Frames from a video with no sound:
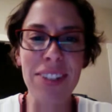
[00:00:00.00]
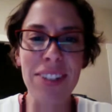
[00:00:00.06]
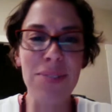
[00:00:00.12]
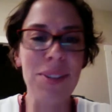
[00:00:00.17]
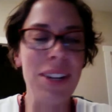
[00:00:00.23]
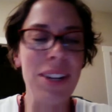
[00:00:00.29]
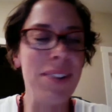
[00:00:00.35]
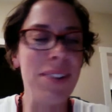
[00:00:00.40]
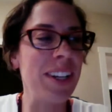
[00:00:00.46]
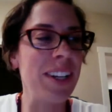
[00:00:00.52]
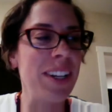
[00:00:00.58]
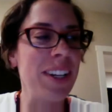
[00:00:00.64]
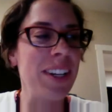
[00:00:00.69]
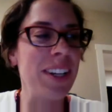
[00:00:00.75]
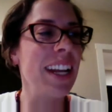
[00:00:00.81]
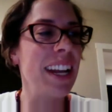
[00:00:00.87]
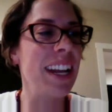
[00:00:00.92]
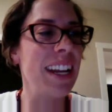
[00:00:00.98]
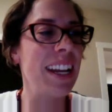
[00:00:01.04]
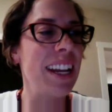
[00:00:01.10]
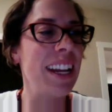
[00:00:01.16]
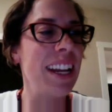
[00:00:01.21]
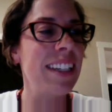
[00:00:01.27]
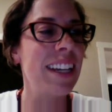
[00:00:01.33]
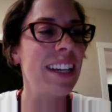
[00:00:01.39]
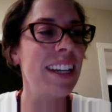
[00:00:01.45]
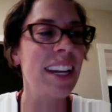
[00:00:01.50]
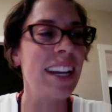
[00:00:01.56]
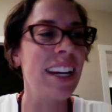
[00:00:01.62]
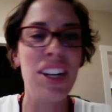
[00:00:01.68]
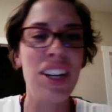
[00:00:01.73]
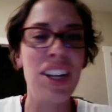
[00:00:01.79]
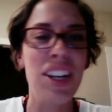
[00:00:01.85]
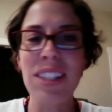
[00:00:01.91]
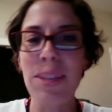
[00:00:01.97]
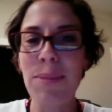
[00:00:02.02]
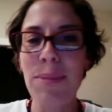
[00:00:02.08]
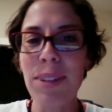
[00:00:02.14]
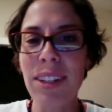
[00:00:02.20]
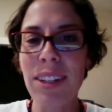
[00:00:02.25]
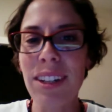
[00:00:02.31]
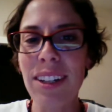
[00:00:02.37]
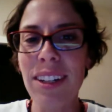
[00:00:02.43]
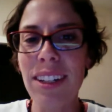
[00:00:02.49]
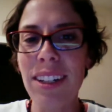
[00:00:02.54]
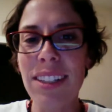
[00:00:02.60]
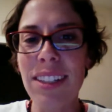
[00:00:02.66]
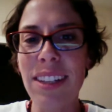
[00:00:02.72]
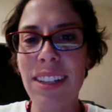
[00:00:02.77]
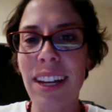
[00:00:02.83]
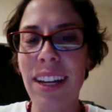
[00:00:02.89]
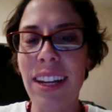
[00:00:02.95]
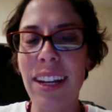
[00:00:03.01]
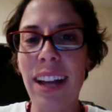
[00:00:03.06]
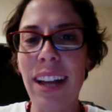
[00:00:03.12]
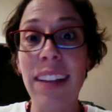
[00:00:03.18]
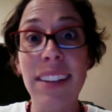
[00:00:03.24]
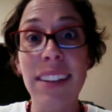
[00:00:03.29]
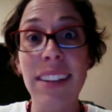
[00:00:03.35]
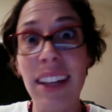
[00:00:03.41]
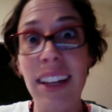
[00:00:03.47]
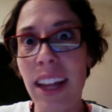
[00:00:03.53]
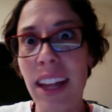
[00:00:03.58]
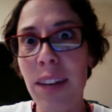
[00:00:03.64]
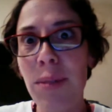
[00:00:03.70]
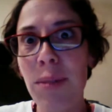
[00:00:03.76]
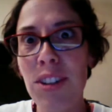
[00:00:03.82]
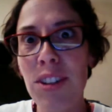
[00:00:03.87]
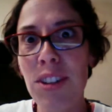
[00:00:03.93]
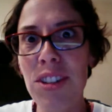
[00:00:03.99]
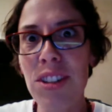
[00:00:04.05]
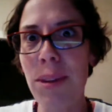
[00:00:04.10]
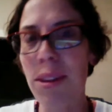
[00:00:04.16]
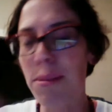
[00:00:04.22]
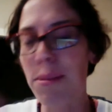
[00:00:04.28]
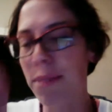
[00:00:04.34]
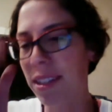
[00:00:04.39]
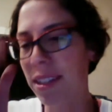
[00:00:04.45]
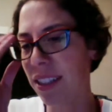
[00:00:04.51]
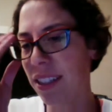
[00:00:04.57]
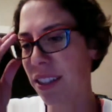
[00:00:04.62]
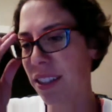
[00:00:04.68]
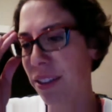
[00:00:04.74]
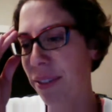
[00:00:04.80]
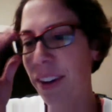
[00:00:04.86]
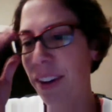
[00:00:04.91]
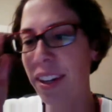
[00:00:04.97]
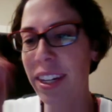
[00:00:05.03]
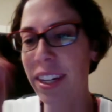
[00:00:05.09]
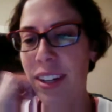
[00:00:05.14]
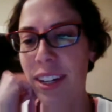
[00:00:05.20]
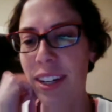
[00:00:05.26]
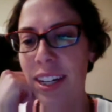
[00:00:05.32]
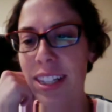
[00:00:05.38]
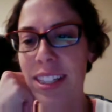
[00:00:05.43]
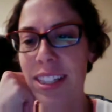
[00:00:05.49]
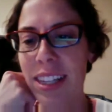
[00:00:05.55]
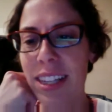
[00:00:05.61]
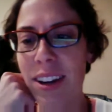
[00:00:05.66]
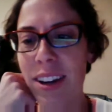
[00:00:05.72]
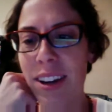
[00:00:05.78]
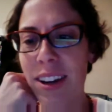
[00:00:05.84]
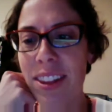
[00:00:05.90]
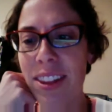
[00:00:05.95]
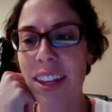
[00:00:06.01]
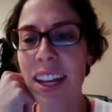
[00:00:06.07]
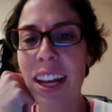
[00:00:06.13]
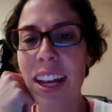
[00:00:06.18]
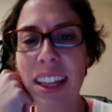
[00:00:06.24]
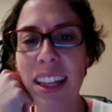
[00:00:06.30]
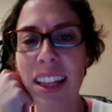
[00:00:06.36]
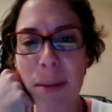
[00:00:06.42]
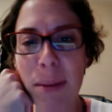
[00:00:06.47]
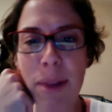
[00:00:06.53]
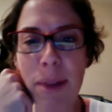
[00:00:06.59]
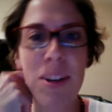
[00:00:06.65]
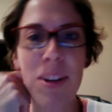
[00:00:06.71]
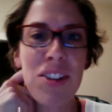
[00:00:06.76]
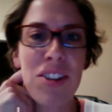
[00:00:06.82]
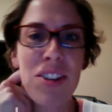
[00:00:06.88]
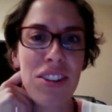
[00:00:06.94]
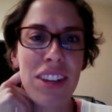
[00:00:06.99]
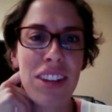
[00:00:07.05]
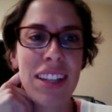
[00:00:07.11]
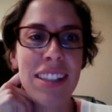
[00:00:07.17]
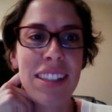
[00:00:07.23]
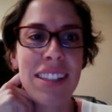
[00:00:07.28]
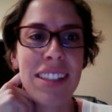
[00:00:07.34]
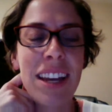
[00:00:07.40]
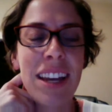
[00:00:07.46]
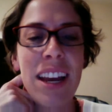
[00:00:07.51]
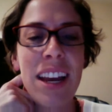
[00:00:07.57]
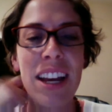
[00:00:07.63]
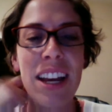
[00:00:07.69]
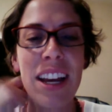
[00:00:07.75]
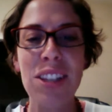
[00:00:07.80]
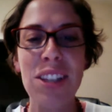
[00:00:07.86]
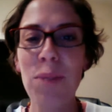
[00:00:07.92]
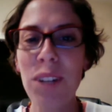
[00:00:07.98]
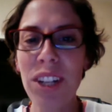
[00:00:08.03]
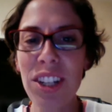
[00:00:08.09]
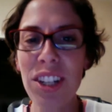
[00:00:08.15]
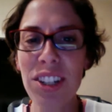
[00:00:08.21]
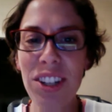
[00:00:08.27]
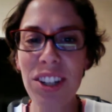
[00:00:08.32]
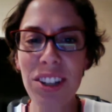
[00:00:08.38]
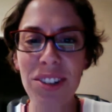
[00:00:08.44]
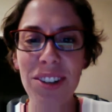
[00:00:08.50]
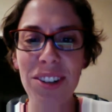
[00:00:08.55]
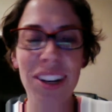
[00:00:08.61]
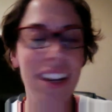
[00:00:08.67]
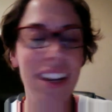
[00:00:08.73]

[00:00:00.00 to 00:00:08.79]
or whatever, and at the end, someone is like asking a lot of questions about the business. They're very curious. They are thinking they might want to do this. So what do?